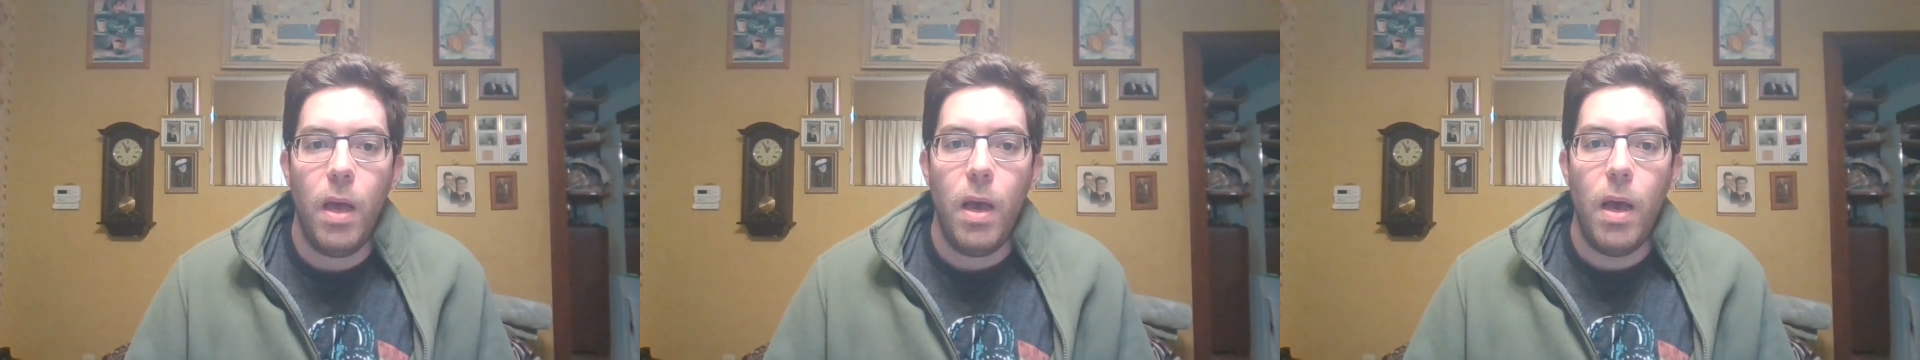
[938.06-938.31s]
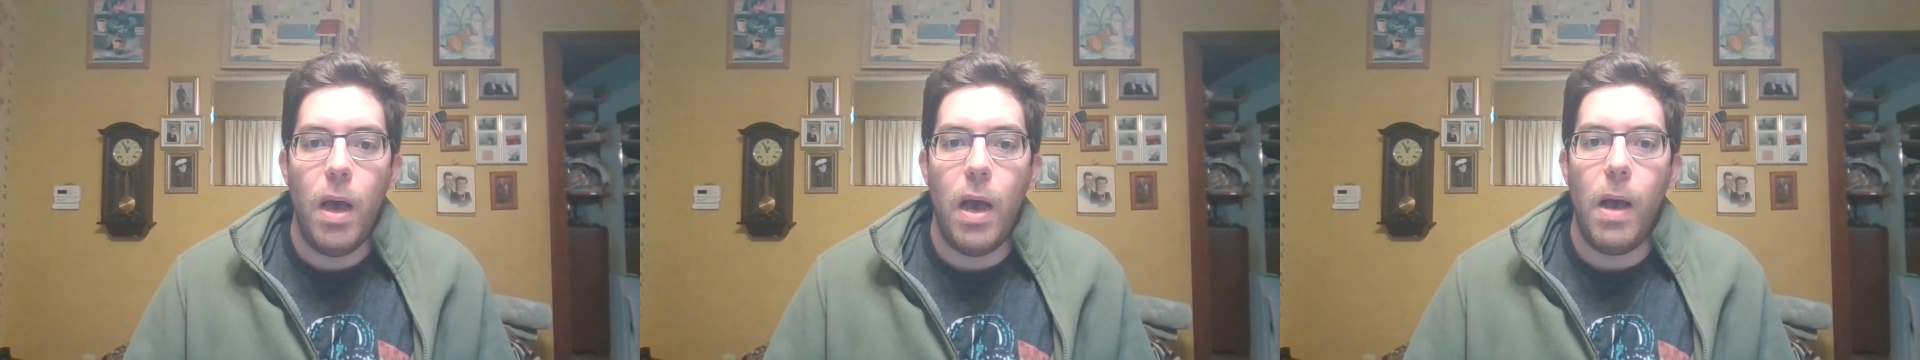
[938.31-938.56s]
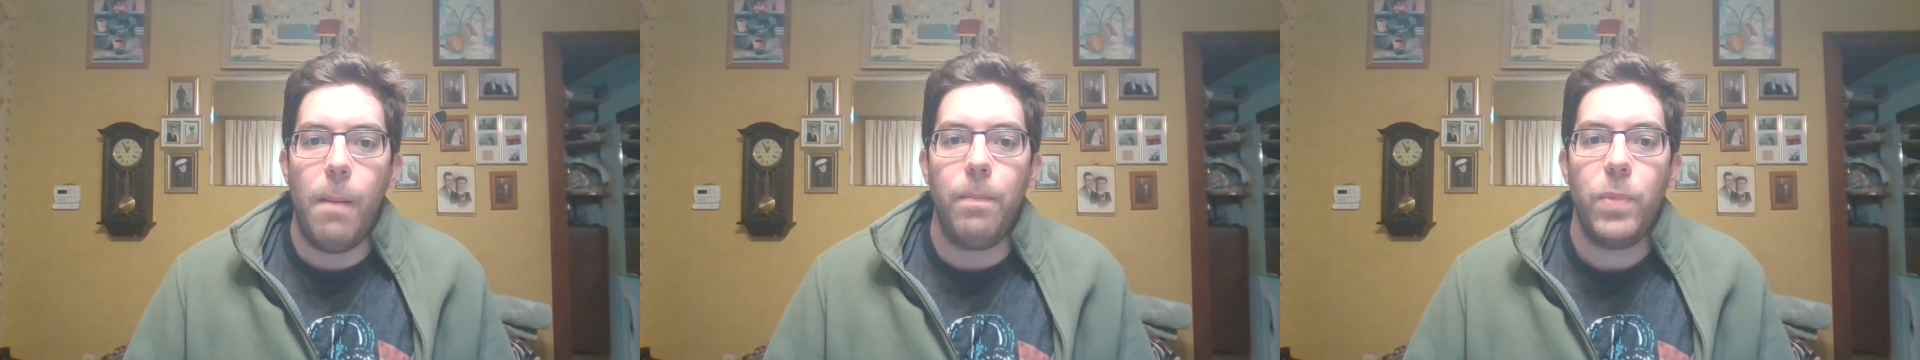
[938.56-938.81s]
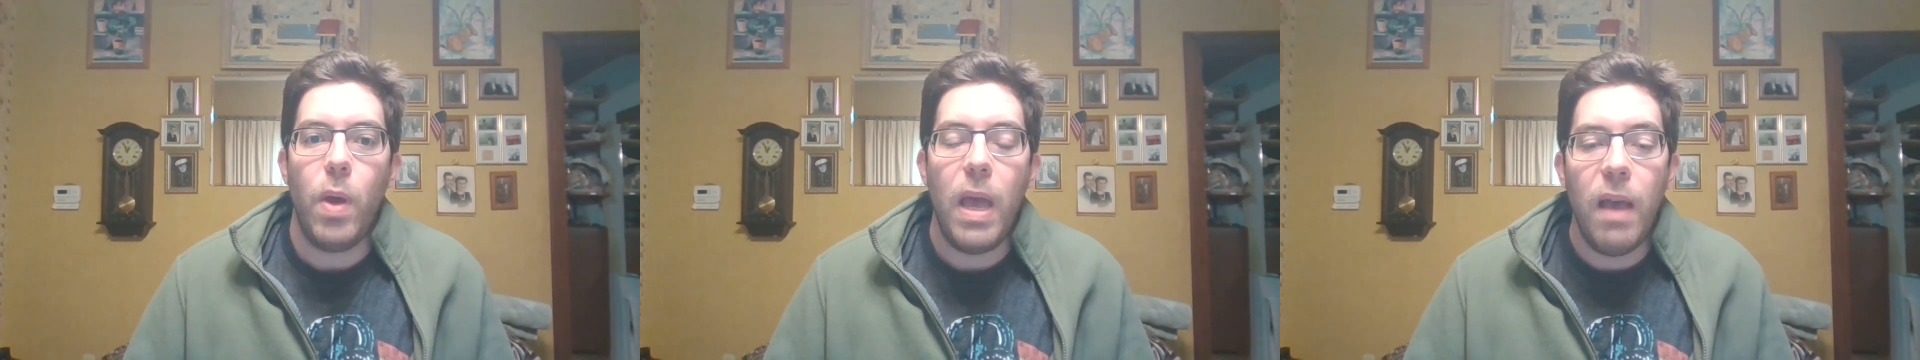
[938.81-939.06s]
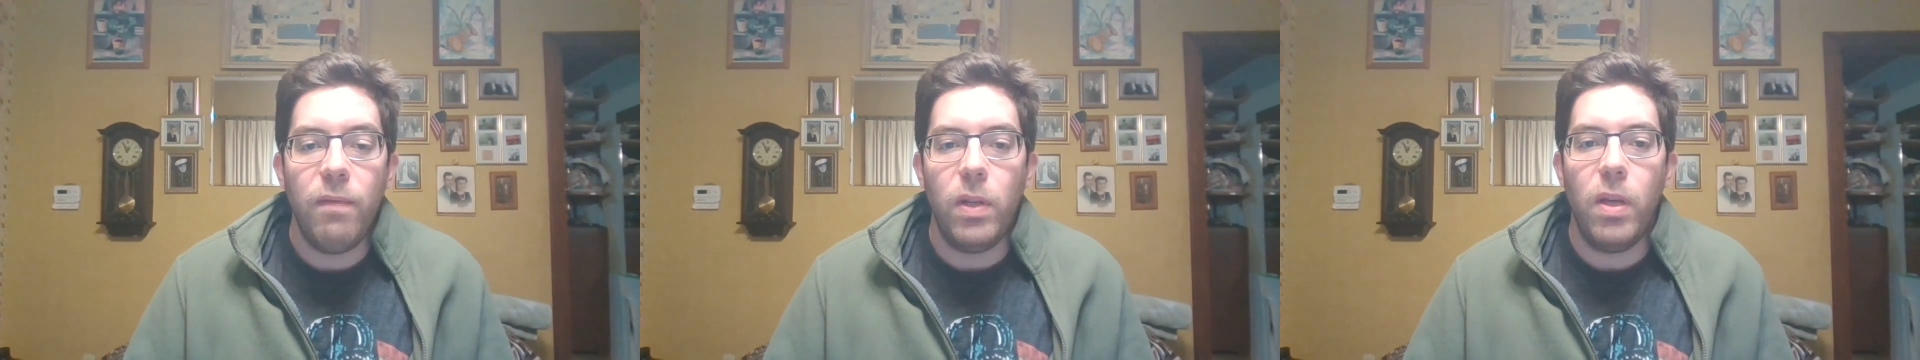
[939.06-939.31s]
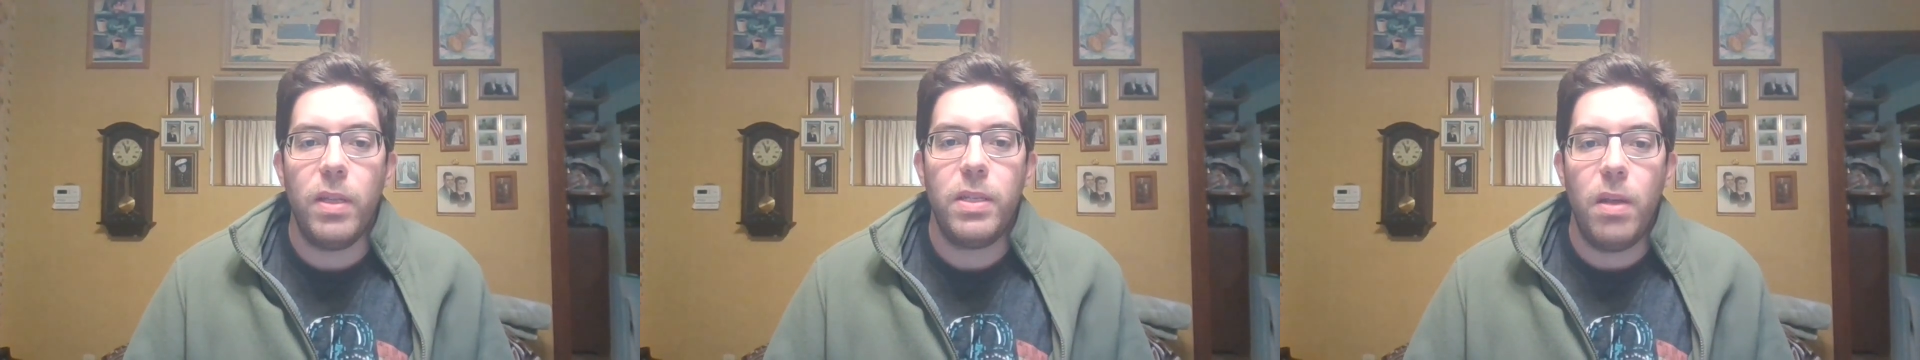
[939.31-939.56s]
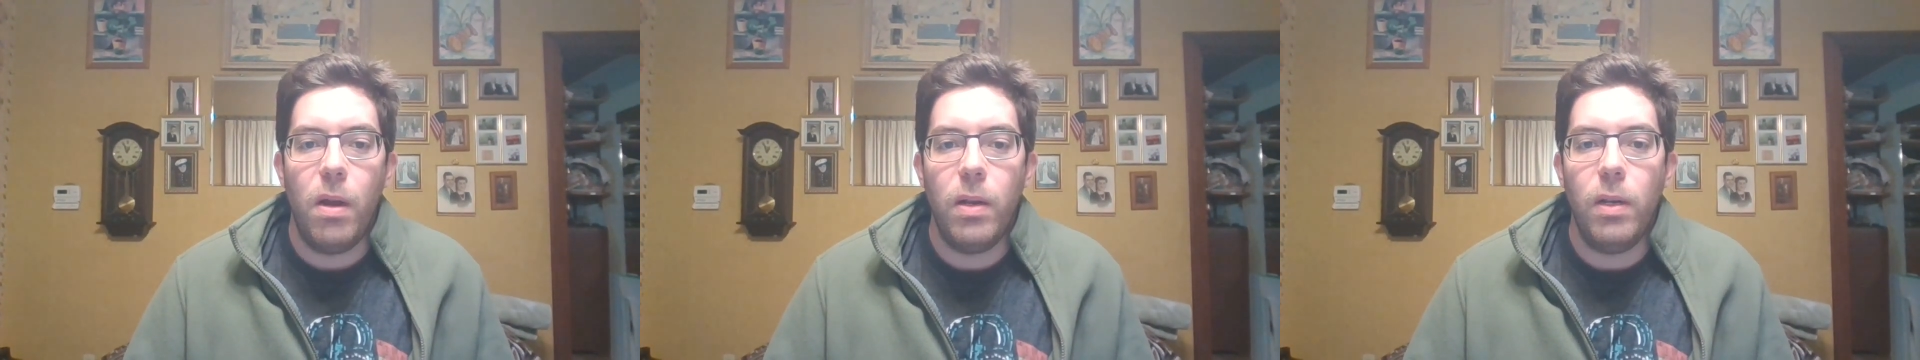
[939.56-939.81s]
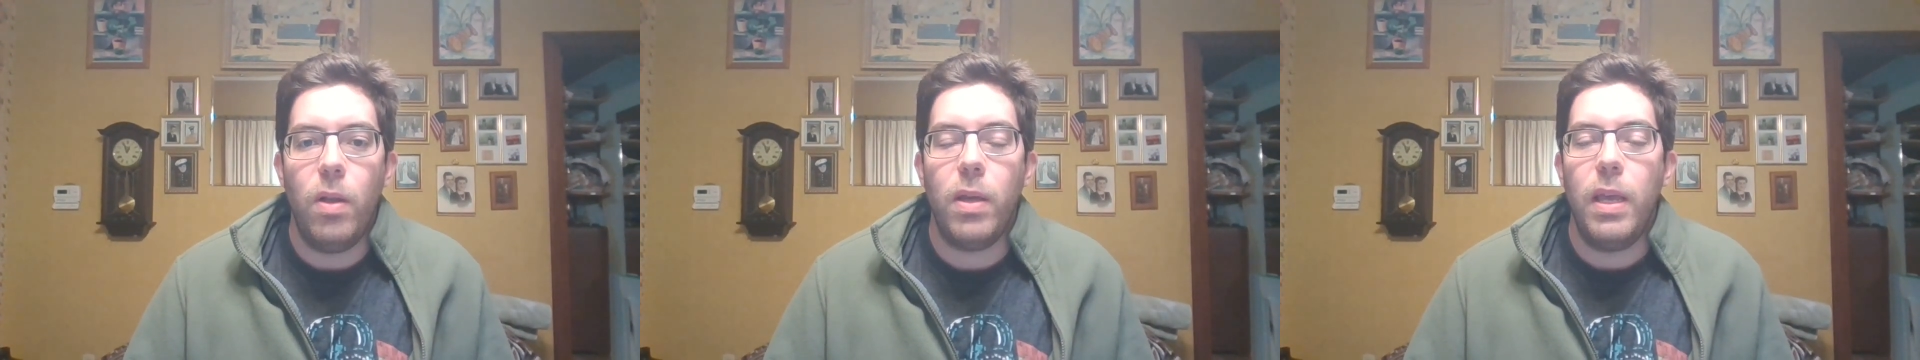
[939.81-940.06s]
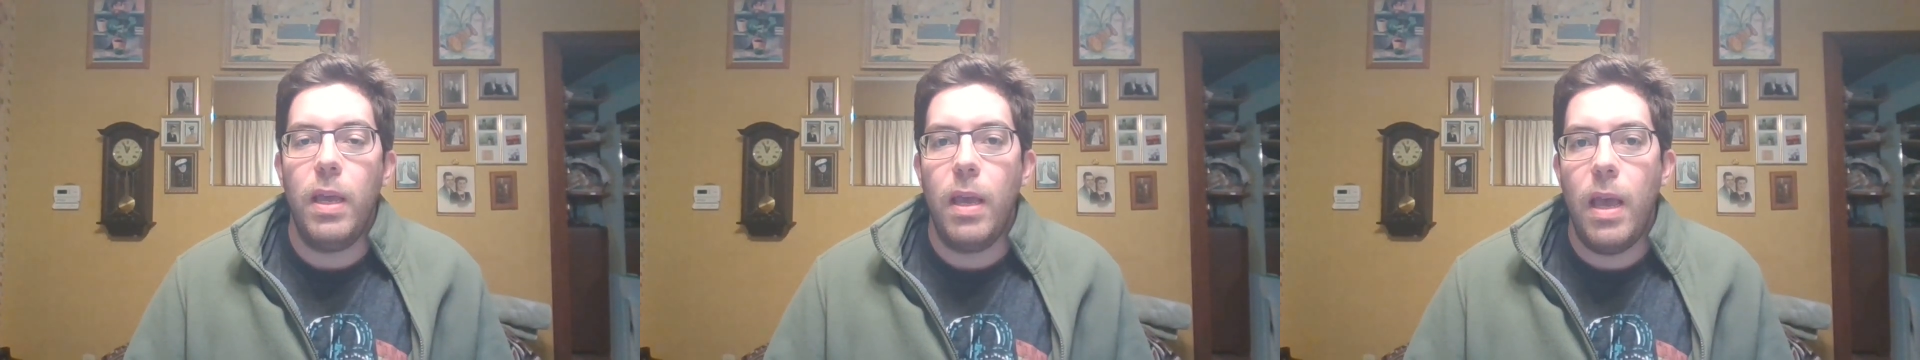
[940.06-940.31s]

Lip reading: though I have started looking